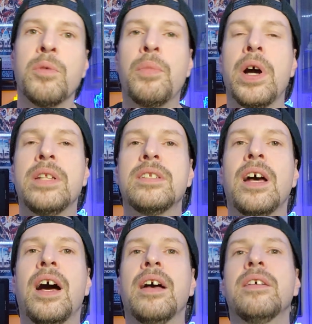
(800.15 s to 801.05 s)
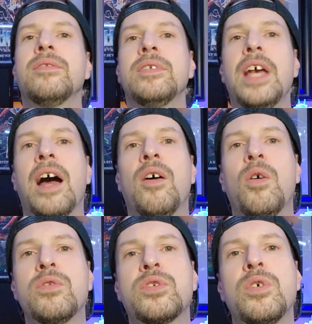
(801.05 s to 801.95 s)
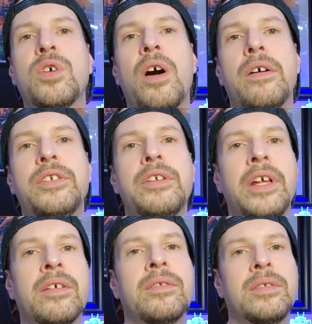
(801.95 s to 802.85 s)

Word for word: But uh, yeah, old school Call of Duty.